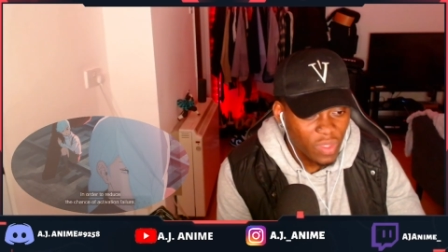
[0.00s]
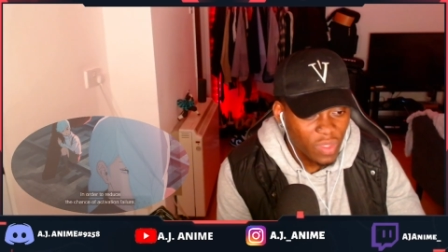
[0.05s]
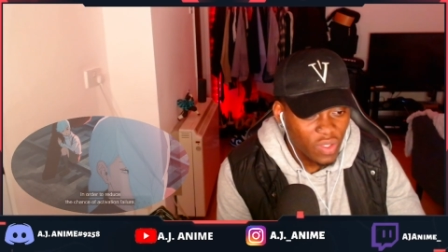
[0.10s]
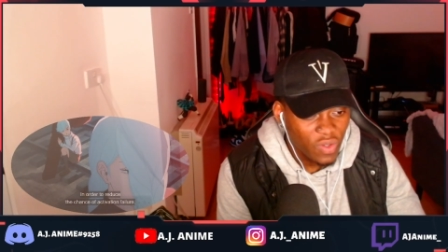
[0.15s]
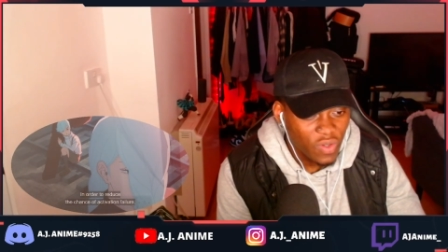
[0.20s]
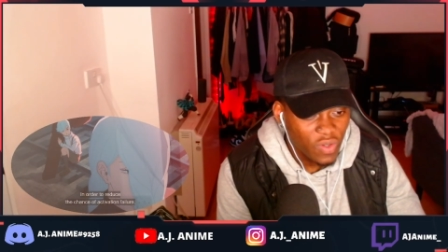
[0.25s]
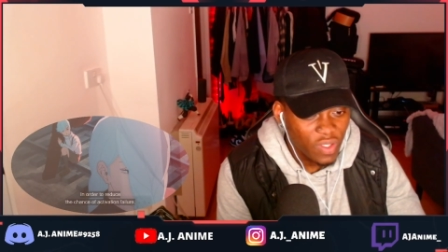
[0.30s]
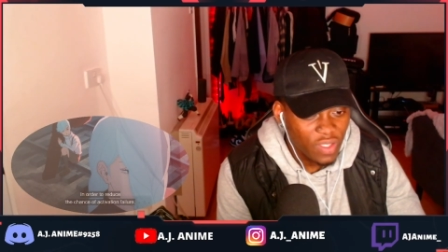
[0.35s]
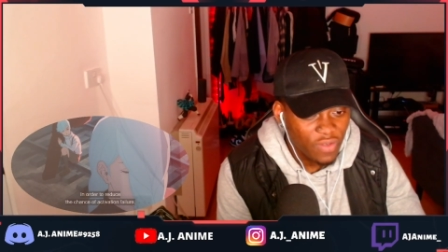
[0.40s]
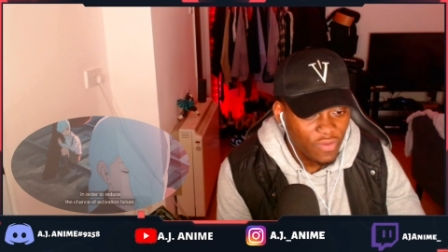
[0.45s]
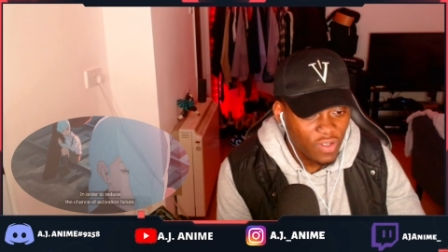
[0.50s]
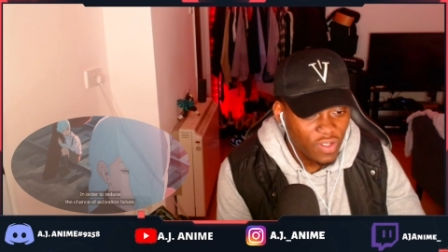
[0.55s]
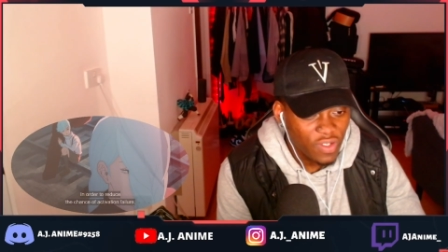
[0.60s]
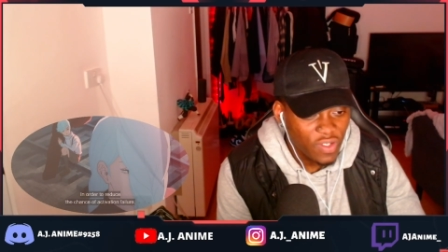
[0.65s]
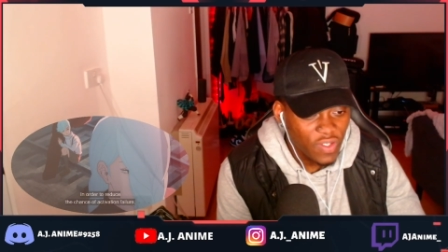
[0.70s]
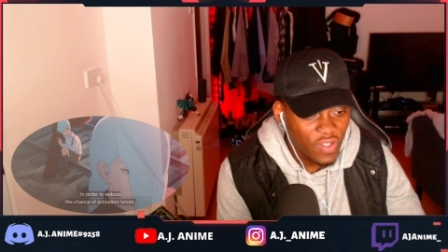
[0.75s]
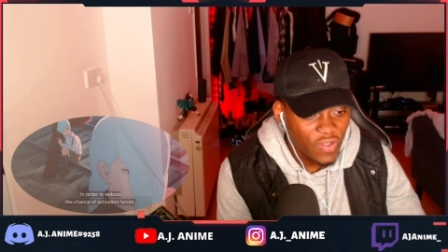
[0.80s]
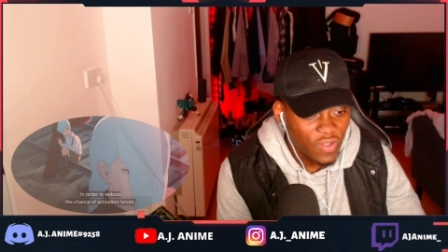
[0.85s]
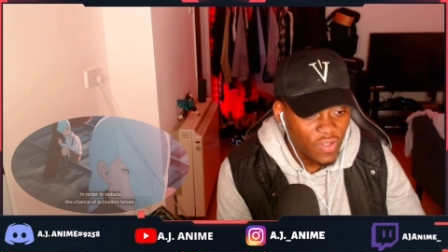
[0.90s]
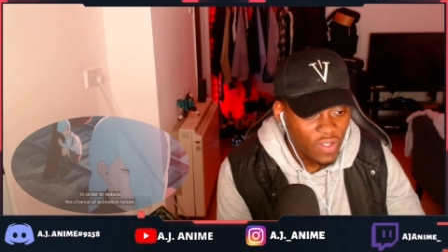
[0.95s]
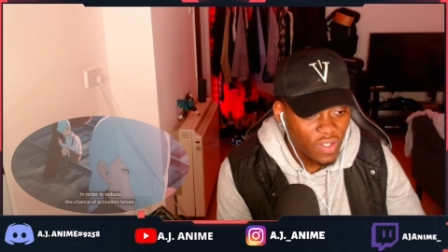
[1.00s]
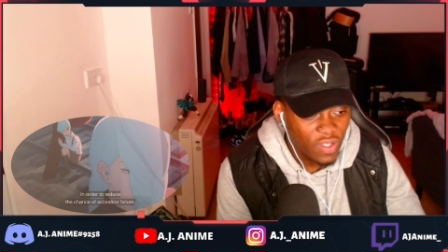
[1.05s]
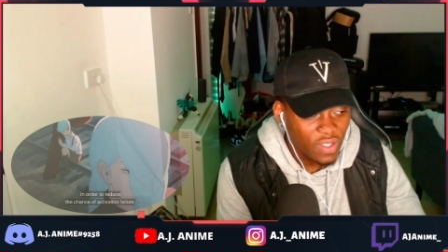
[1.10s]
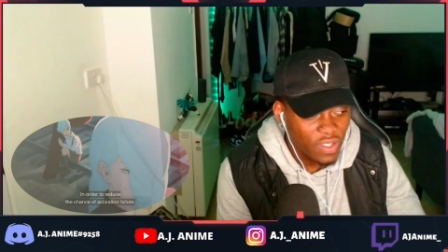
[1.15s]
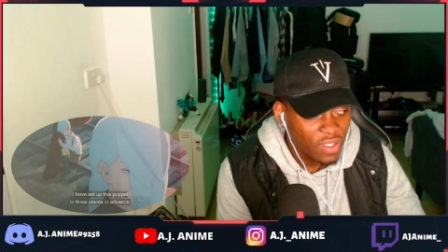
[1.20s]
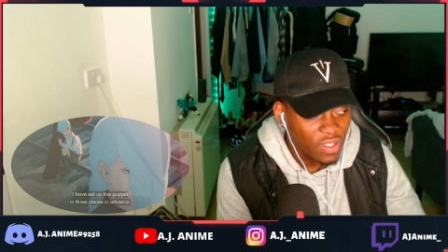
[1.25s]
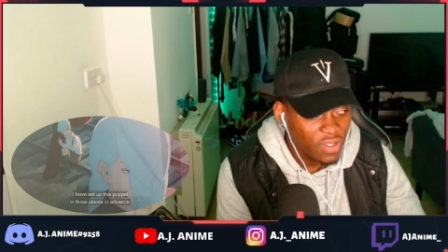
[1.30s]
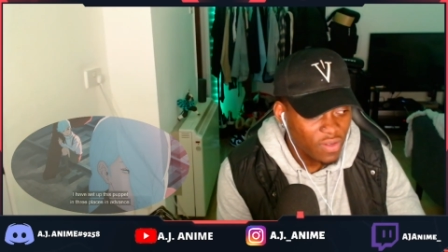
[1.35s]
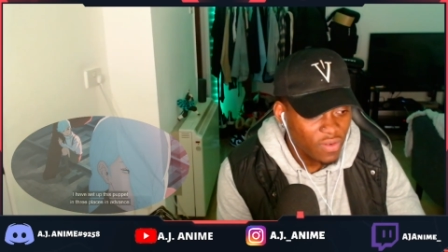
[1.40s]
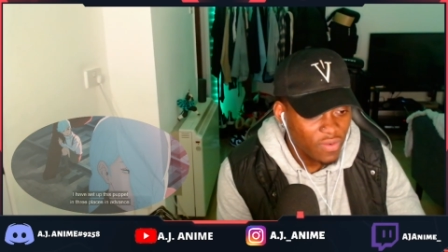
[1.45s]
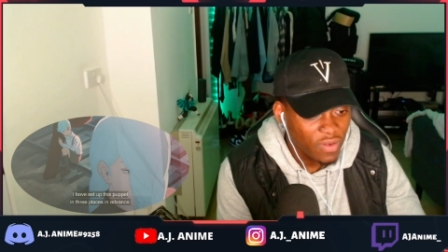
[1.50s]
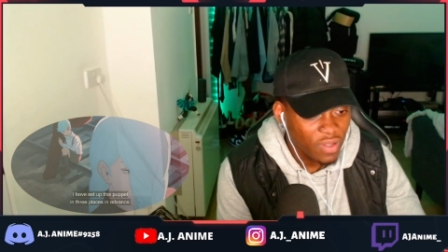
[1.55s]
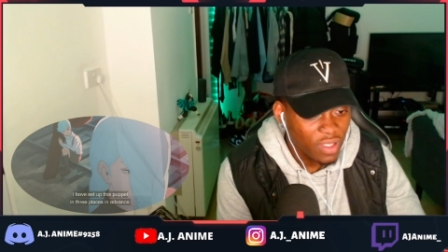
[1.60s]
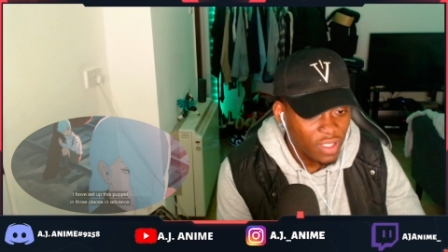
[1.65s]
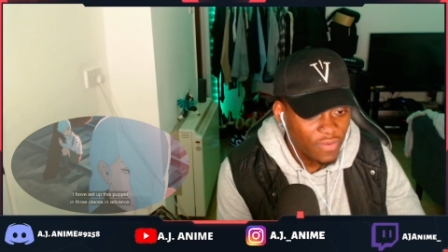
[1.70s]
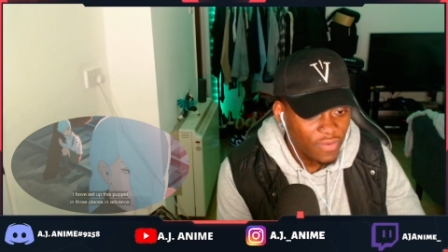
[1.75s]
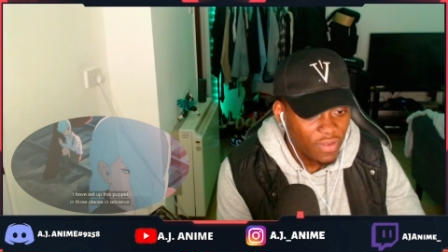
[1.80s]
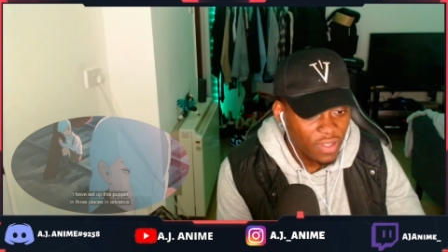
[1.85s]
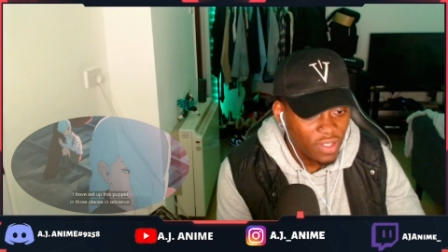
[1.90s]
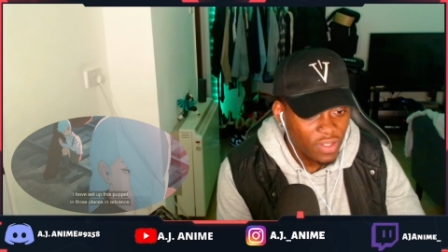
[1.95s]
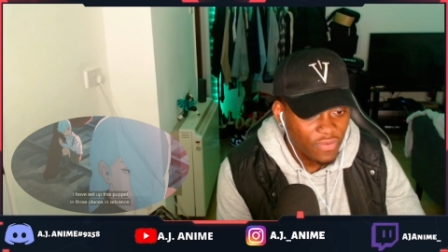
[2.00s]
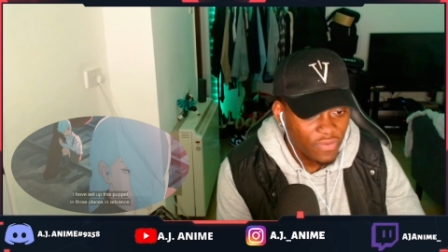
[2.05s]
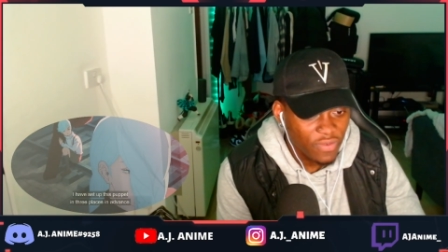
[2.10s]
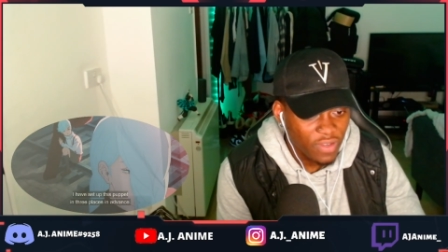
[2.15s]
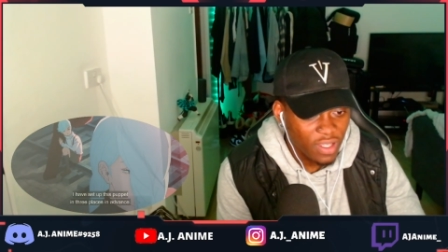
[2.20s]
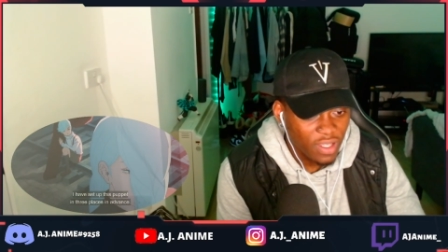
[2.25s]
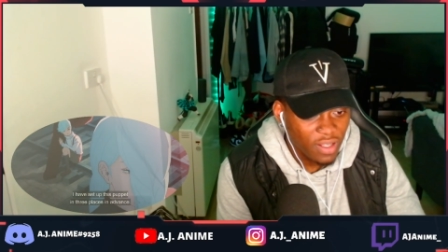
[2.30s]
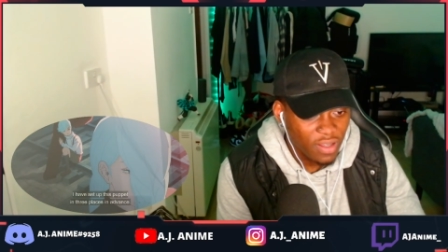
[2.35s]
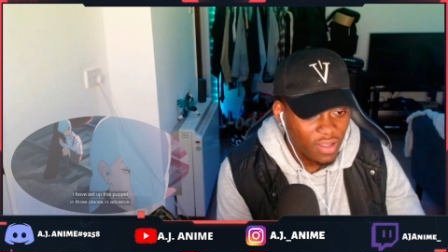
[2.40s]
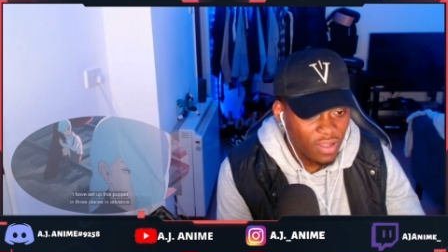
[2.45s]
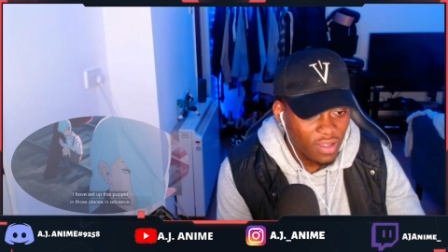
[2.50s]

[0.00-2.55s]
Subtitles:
In order to reduce the chance of spatial failure.